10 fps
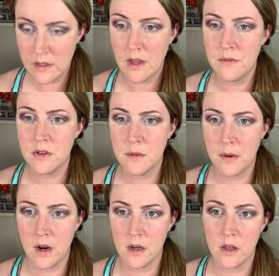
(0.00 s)
Now for the
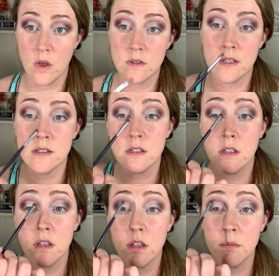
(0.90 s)
part closest
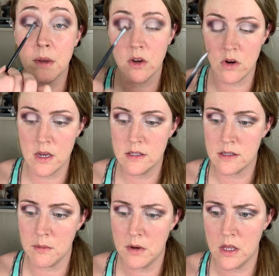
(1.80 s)
to my crease,
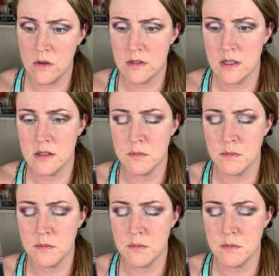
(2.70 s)
I'm gonna use this